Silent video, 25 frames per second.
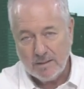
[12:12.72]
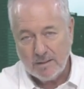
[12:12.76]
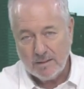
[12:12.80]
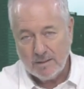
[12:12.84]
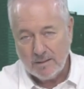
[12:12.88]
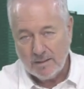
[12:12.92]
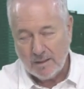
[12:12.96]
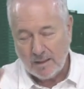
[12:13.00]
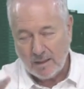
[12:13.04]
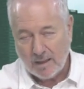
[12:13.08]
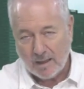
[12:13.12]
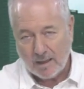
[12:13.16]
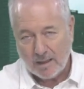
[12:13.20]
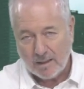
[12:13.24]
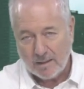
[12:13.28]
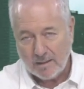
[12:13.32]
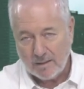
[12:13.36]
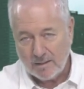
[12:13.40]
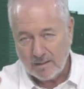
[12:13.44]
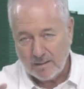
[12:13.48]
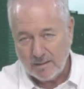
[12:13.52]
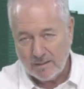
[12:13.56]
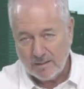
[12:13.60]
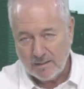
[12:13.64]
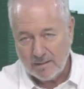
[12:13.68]
de la
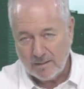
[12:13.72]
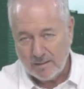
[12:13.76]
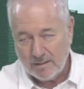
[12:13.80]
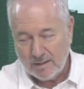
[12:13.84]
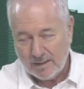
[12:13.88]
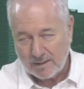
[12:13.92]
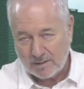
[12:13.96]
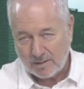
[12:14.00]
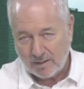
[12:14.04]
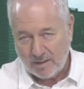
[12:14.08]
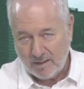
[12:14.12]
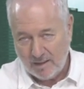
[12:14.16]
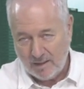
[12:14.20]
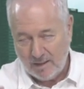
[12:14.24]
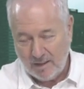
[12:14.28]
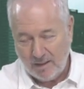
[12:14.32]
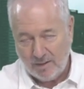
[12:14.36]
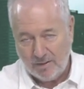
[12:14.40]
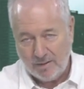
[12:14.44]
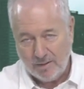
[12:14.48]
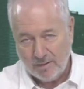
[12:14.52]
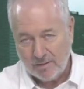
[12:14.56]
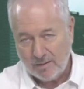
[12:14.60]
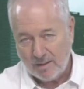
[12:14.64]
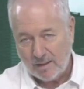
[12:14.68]
letra de
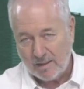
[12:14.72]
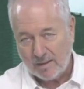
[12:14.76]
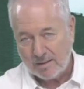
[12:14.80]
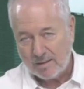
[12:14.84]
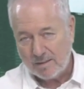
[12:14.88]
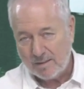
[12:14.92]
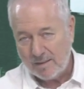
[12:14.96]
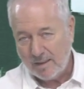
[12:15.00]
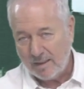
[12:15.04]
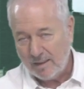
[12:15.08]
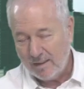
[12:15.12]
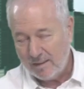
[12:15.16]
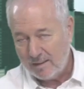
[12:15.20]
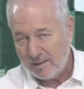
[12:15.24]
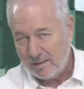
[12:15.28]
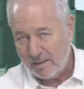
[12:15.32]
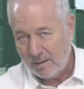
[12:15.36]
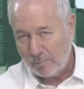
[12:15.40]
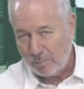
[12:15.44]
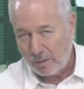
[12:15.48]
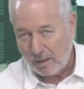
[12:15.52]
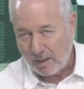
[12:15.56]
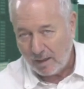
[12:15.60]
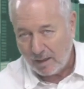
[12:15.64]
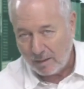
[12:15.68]
inicio de la siguiente
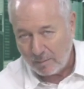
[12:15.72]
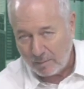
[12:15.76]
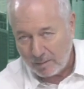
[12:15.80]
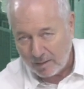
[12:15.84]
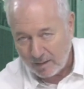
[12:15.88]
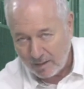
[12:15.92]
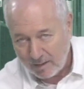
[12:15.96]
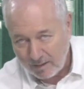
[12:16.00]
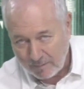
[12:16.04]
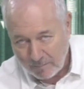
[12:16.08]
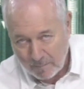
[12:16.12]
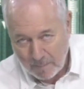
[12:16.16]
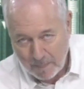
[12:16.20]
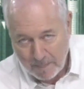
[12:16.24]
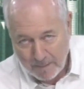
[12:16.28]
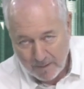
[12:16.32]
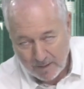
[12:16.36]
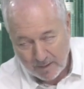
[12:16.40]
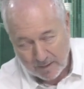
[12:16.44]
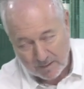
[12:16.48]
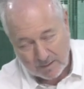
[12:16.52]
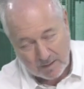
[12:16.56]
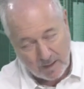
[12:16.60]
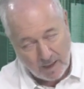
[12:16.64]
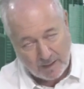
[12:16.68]
palabra.
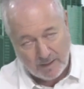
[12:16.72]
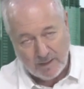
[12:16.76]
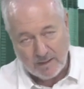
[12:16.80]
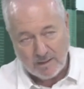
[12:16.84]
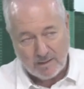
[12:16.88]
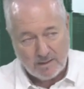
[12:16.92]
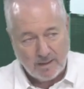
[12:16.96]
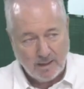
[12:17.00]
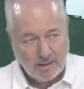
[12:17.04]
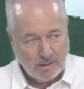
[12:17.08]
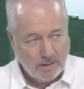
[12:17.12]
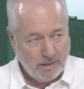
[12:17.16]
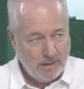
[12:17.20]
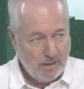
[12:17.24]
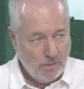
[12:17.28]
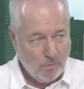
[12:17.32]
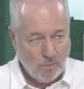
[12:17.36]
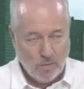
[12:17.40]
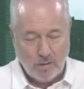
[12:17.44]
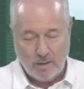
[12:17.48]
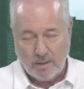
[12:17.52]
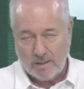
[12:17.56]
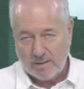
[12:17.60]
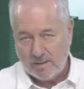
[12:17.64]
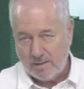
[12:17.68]
I didn't tell
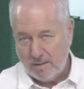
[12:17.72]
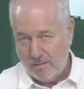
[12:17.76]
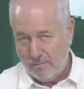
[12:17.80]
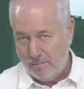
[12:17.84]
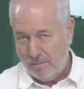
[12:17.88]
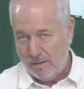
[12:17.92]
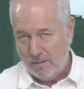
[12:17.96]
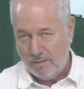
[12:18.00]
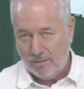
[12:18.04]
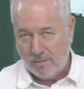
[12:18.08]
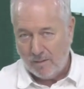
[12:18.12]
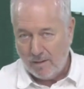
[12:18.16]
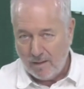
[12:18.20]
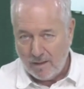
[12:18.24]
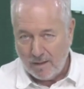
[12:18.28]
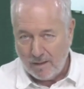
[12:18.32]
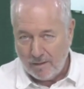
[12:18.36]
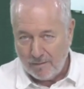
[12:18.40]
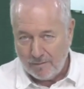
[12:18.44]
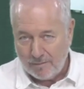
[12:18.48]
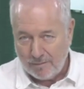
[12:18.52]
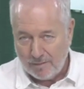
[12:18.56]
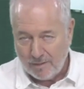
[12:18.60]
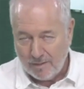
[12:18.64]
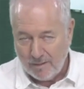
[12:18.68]
anyone except my
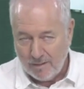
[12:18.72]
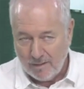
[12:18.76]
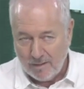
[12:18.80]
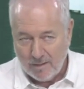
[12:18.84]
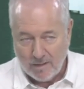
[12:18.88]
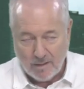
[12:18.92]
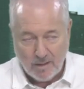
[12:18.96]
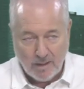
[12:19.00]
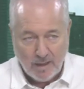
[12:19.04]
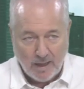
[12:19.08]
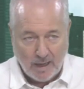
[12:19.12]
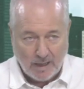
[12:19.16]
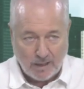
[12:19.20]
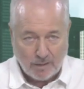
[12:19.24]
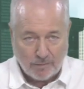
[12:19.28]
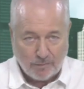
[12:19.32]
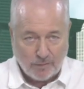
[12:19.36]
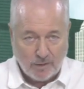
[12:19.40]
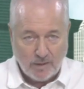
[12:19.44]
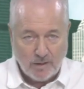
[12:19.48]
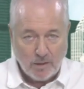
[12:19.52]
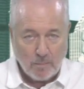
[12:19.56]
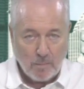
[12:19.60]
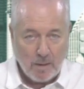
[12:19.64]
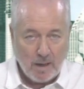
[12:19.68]
wife. And a
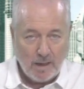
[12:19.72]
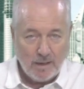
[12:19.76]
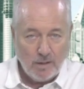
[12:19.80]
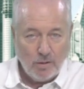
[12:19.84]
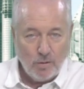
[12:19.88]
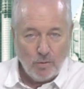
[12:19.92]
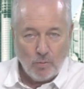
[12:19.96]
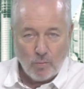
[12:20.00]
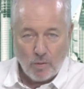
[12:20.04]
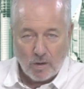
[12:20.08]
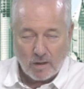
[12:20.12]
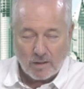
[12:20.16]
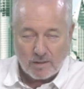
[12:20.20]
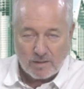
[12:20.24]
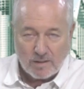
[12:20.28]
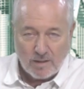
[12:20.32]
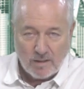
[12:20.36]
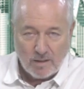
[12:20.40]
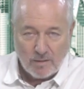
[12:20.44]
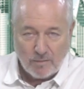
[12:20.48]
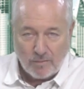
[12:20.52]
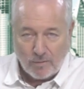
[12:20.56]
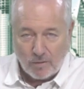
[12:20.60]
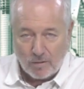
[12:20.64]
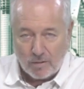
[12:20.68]
friend of mine who works in
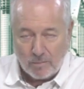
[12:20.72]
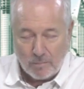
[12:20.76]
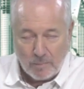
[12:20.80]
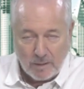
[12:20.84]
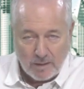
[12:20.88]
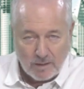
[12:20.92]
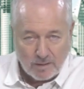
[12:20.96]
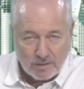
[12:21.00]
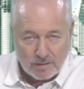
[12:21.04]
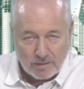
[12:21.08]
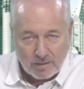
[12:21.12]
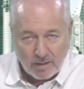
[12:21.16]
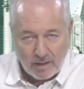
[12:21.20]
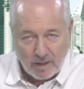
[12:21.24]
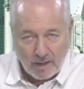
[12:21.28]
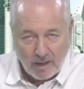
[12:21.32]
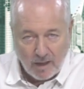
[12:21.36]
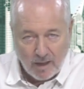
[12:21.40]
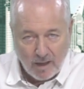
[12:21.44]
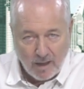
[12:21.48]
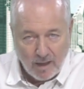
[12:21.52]
the foreign ministry.